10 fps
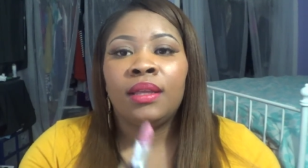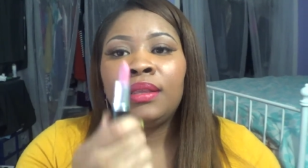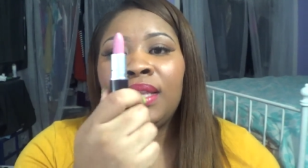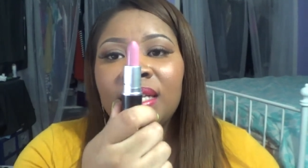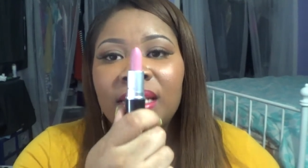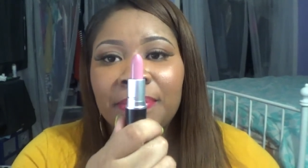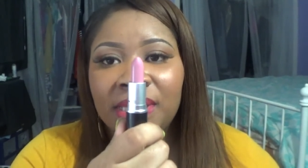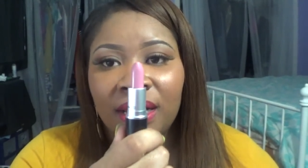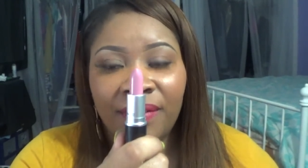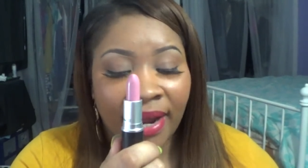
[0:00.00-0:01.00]
this
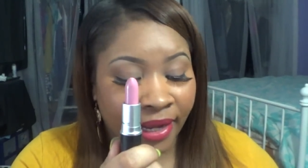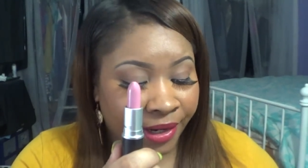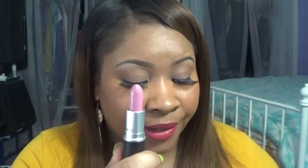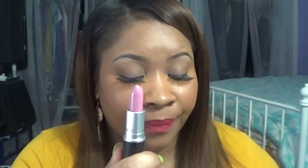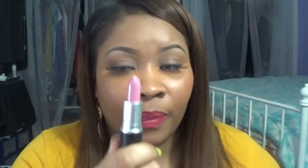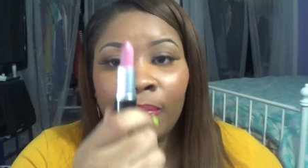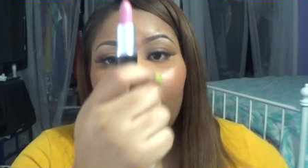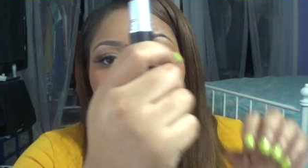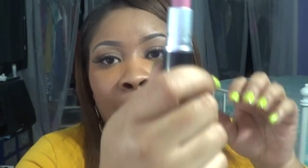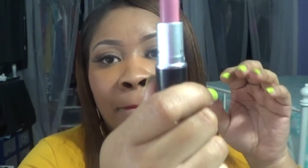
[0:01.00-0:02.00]
lipstick right here,
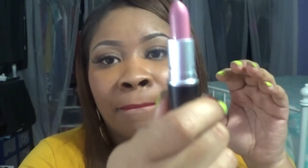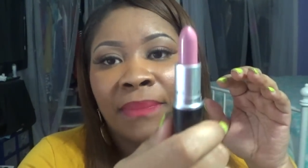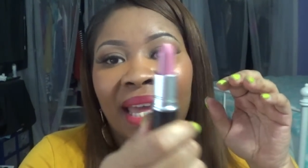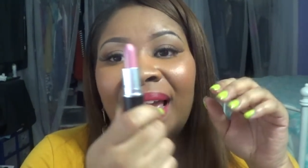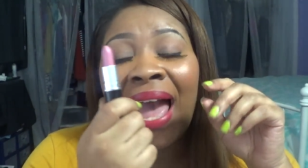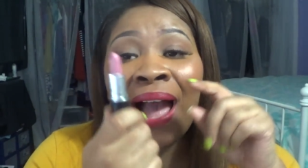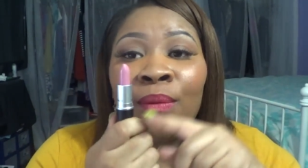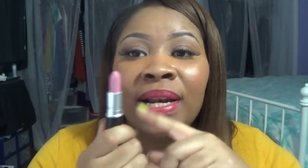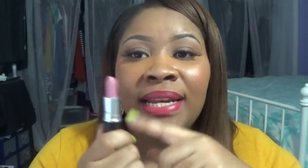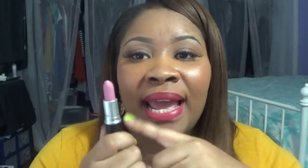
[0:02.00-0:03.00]
I
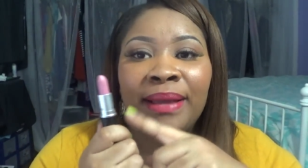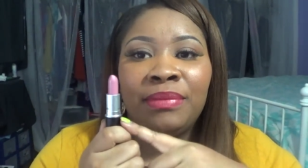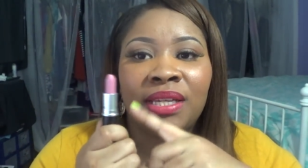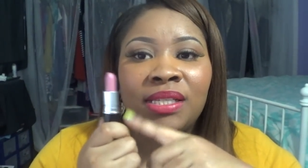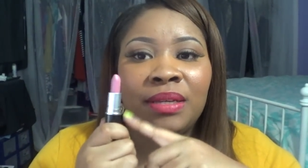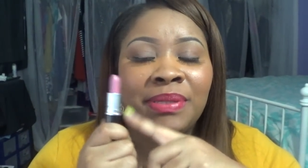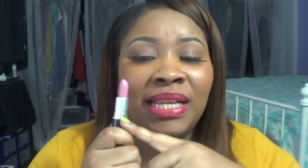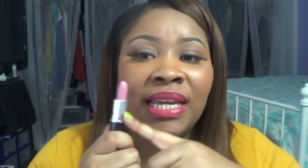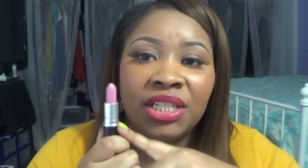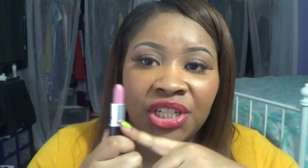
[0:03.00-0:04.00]
would have named this
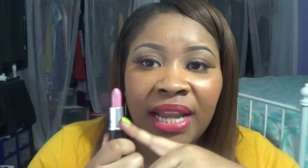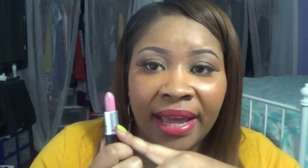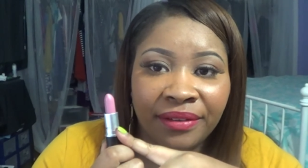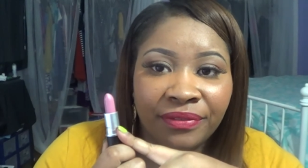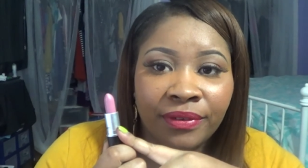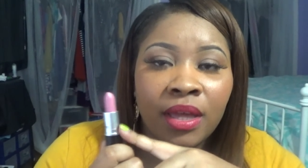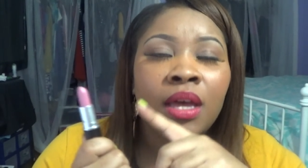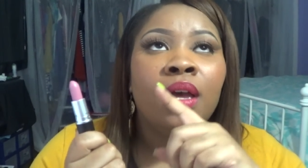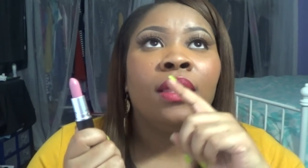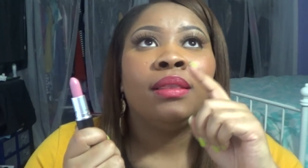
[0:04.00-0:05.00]
lipstick Get Your Life.
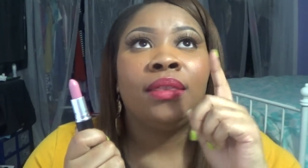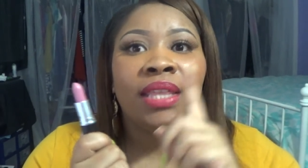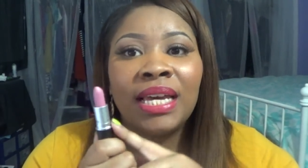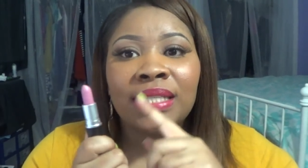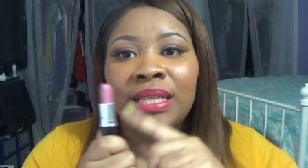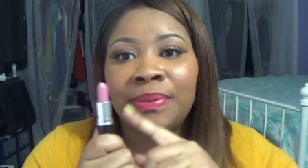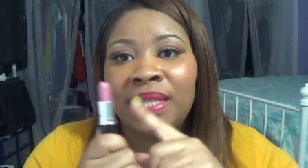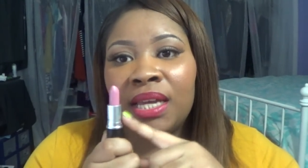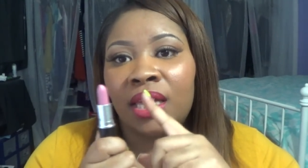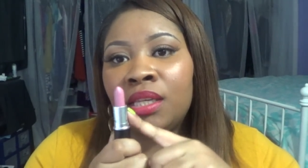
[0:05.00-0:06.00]
This
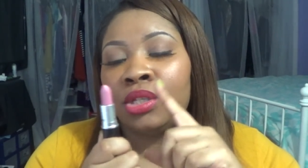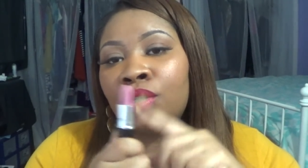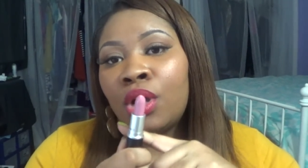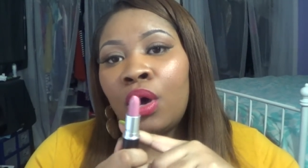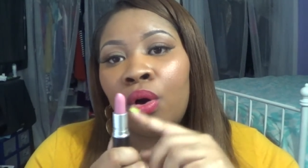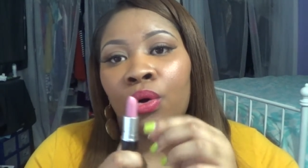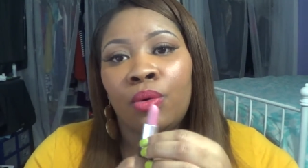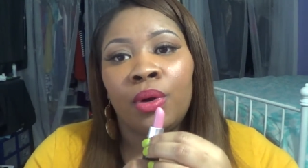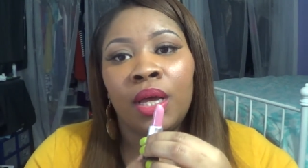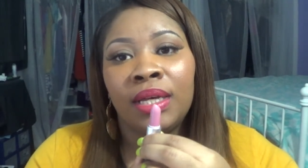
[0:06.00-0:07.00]
lipstick is
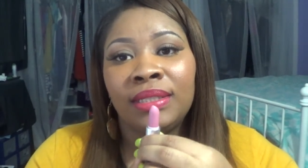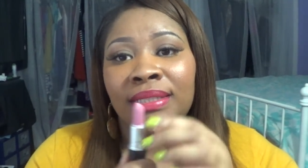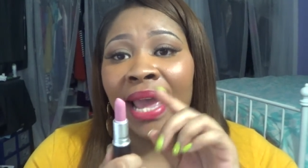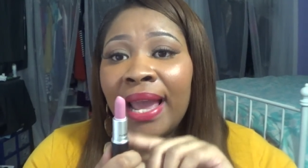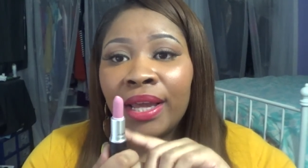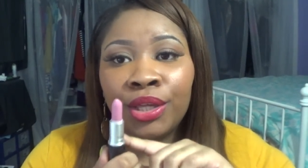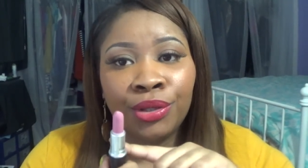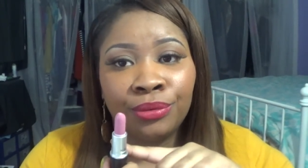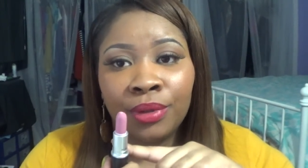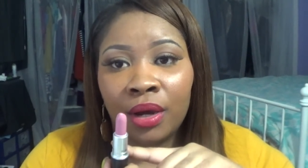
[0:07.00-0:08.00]
so dang
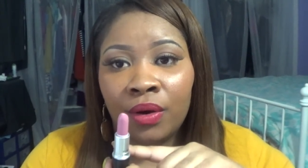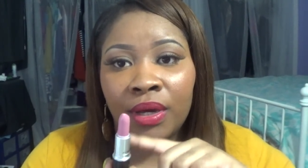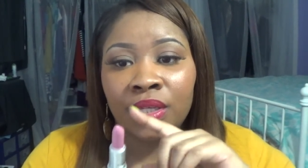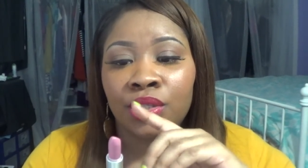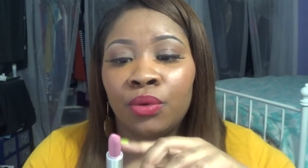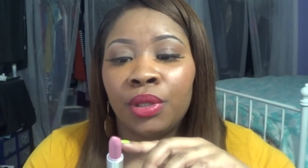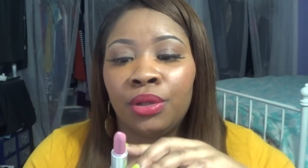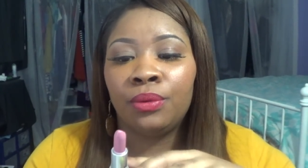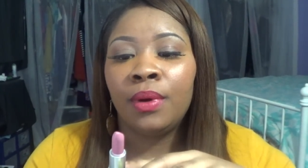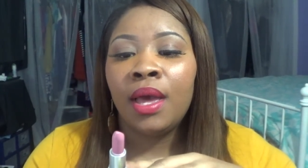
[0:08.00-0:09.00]
cute, y'all. It's so
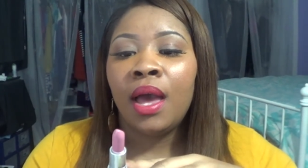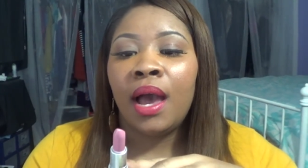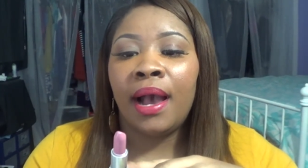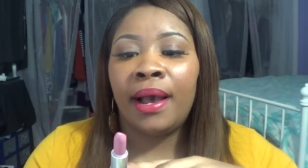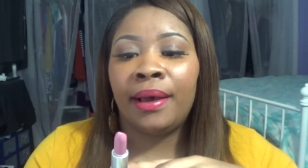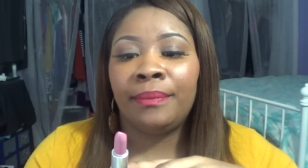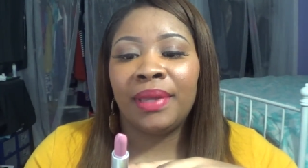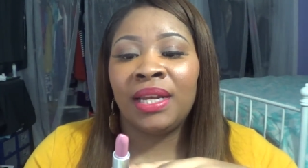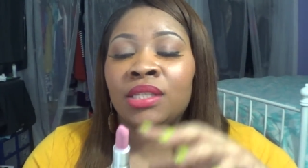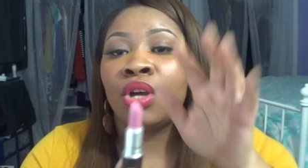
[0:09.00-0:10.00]
cute. And
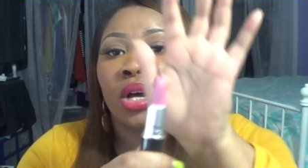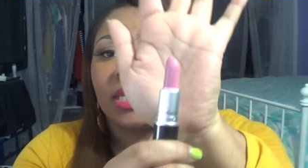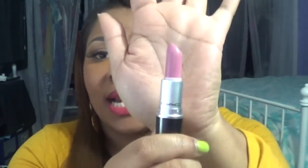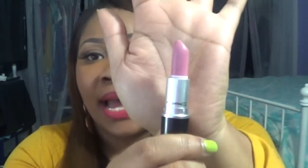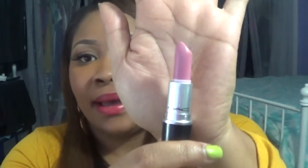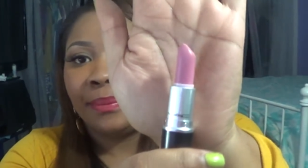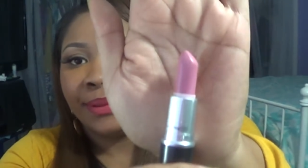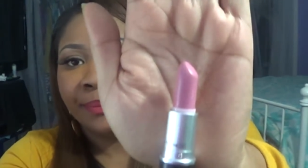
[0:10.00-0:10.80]
it's called Snob.